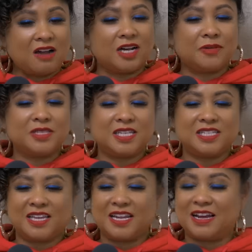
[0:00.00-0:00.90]
How hard was it
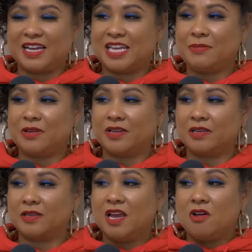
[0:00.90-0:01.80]
to get out? I keep
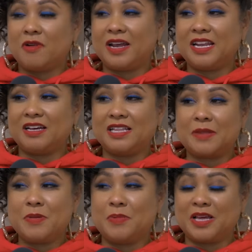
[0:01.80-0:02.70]
hearing right now a
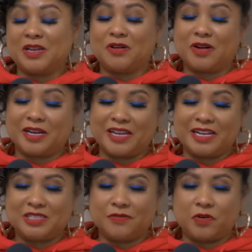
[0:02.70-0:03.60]
lot of people I know are
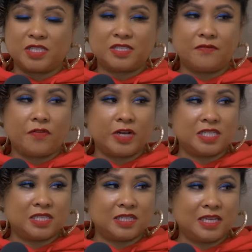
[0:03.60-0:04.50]
getting divorced,
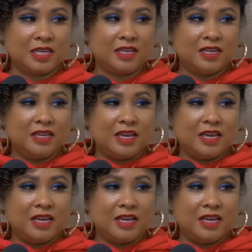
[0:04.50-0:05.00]
unfortunately.